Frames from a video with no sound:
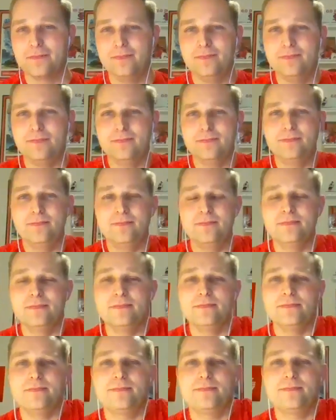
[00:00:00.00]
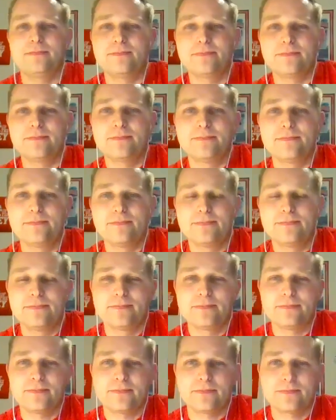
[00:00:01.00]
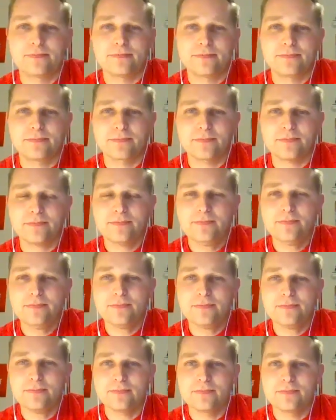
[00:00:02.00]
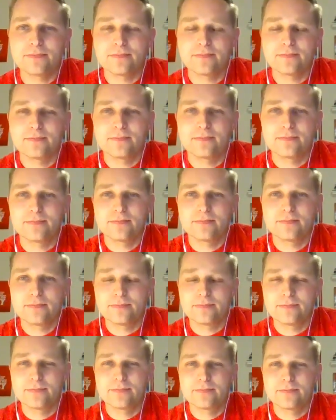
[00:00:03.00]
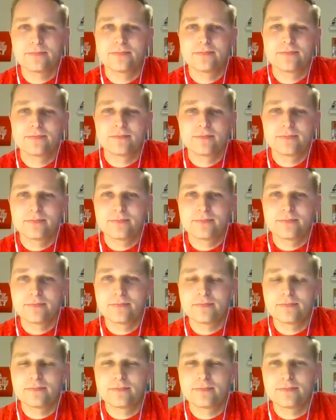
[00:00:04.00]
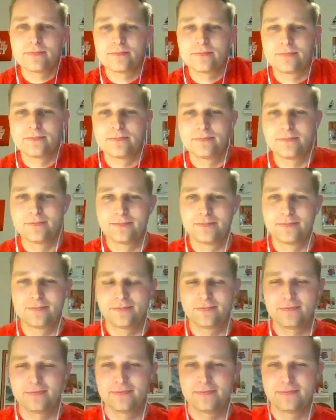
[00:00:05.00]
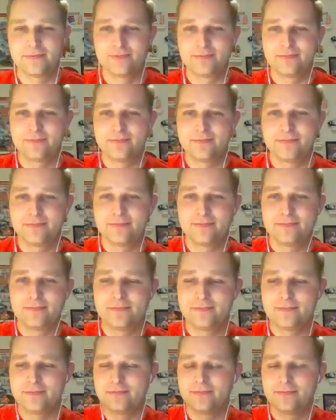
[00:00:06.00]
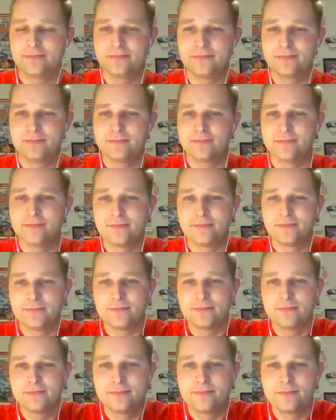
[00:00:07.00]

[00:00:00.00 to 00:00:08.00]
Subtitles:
No words are spoken by the person on screen.